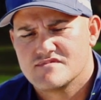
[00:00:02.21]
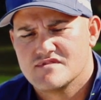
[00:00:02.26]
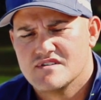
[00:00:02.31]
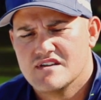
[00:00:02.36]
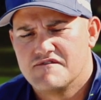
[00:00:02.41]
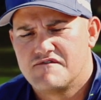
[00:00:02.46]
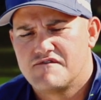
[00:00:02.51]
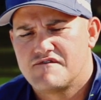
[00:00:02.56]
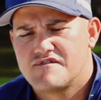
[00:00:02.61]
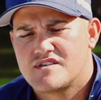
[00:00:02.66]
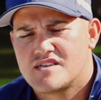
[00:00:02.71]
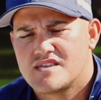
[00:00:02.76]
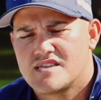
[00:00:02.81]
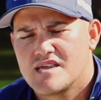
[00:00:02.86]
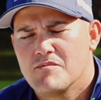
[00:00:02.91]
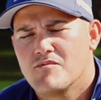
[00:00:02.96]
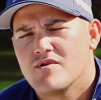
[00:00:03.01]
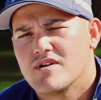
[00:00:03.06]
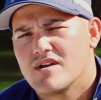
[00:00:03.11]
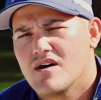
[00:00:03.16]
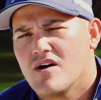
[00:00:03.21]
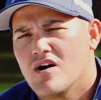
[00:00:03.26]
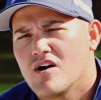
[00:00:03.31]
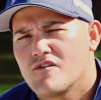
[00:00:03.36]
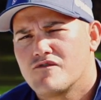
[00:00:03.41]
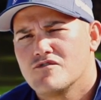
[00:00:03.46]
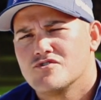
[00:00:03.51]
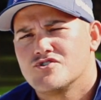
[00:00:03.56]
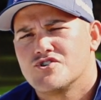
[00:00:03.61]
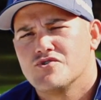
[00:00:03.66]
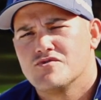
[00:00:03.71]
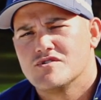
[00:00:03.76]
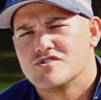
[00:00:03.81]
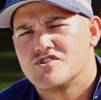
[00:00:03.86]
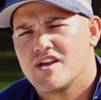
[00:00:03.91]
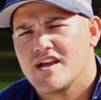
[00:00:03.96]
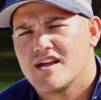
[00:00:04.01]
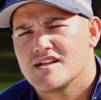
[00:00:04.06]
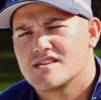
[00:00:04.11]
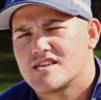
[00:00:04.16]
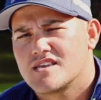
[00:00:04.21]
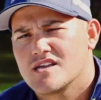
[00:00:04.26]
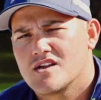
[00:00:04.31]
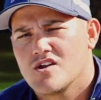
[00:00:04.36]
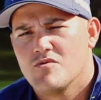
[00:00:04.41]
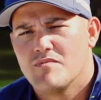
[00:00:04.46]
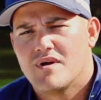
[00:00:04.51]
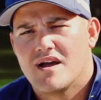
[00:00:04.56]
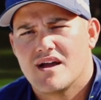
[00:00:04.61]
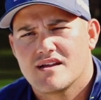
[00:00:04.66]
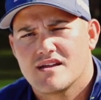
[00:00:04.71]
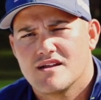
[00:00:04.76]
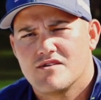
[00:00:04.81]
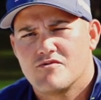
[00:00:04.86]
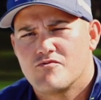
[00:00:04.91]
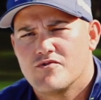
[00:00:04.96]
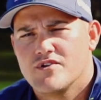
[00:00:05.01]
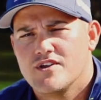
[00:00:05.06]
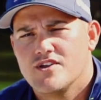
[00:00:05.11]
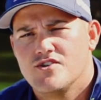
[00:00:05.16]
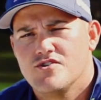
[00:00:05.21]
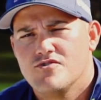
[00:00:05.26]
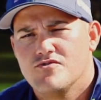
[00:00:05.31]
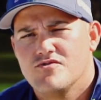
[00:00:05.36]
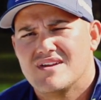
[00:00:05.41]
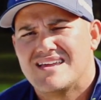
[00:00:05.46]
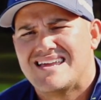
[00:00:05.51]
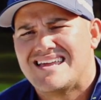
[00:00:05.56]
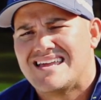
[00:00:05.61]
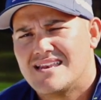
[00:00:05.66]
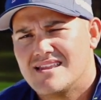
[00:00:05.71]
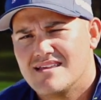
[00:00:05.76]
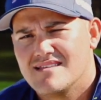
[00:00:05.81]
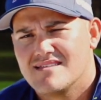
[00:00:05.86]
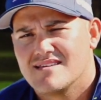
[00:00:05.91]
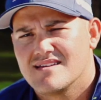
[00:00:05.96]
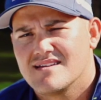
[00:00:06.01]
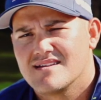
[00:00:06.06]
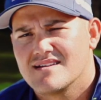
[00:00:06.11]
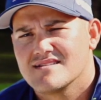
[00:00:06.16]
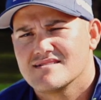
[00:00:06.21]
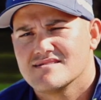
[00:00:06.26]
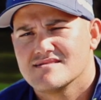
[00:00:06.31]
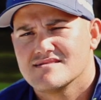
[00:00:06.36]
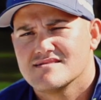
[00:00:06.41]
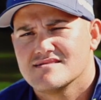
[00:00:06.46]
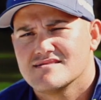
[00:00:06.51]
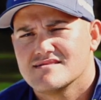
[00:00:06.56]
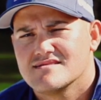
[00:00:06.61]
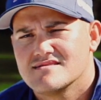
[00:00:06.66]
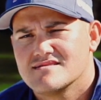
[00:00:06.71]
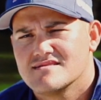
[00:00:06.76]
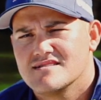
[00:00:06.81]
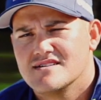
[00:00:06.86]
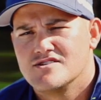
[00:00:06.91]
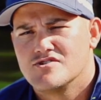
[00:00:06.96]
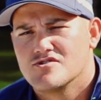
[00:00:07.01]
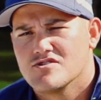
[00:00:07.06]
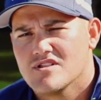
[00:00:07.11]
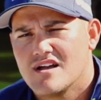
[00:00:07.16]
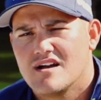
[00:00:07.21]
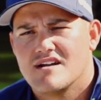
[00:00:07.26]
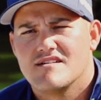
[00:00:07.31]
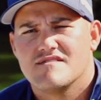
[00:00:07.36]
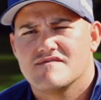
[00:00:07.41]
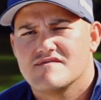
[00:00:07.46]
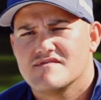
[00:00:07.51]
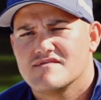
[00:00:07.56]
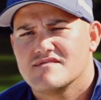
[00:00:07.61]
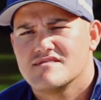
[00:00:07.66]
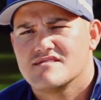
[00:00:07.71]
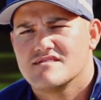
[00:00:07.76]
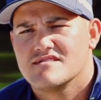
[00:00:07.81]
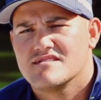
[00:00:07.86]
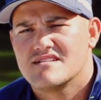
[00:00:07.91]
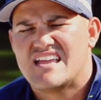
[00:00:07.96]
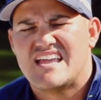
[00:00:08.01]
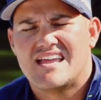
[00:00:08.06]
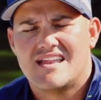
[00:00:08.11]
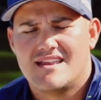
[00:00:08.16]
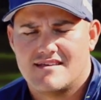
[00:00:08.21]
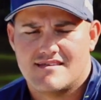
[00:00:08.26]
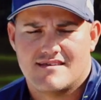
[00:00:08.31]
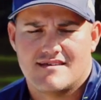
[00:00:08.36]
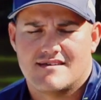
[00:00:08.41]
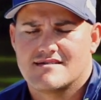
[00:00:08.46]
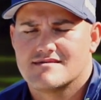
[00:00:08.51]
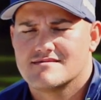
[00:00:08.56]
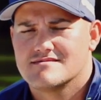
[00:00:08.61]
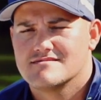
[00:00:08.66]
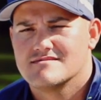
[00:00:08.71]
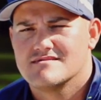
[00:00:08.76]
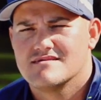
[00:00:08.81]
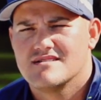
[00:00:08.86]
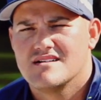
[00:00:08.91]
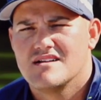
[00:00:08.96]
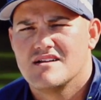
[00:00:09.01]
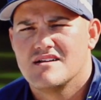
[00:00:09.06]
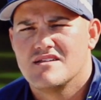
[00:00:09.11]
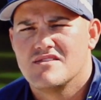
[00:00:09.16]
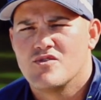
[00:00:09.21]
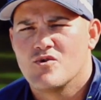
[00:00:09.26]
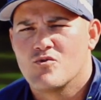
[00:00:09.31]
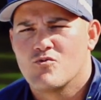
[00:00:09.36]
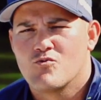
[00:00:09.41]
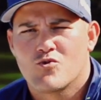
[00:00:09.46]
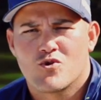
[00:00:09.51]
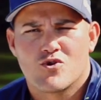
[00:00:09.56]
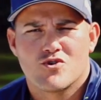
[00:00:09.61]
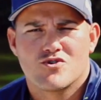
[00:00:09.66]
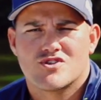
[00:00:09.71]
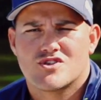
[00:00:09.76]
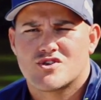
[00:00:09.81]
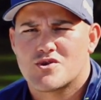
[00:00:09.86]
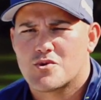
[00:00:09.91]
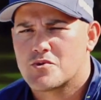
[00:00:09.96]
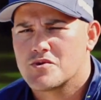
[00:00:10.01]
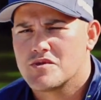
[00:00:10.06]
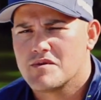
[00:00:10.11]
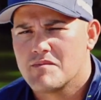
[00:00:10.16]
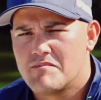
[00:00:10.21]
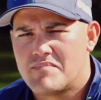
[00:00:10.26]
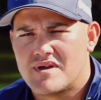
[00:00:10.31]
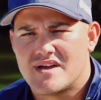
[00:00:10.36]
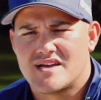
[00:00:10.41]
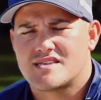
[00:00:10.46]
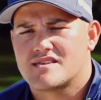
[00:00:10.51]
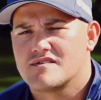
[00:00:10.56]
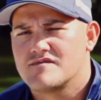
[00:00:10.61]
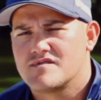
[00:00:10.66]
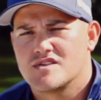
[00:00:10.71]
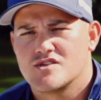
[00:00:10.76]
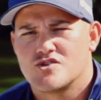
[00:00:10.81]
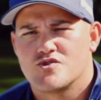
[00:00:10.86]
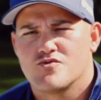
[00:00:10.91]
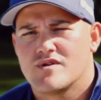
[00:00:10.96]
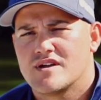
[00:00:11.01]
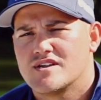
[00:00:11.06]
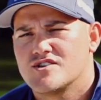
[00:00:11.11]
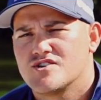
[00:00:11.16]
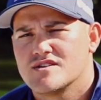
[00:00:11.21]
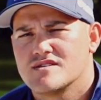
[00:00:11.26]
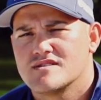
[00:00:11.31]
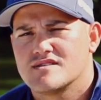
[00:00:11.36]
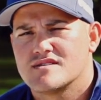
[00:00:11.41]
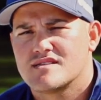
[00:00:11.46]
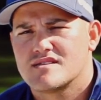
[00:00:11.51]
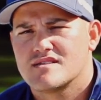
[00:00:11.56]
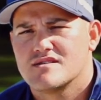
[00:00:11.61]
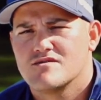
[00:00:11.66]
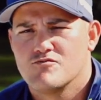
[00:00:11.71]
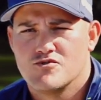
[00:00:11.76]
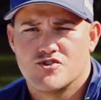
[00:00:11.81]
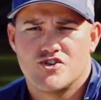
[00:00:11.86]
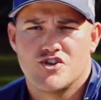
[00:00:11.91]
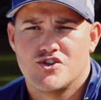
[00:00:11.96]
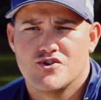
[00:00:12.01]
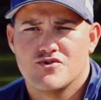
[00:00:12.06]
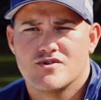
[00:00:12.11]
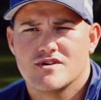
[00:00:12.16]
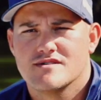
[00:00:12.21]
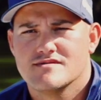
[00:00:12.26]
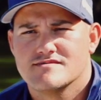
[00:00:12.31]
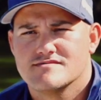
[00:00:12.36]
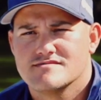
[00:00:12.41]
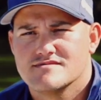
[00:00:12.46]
if someone offered you a chance to go back and redo anything in your life, anything, the worst or the best of situations, would you do it?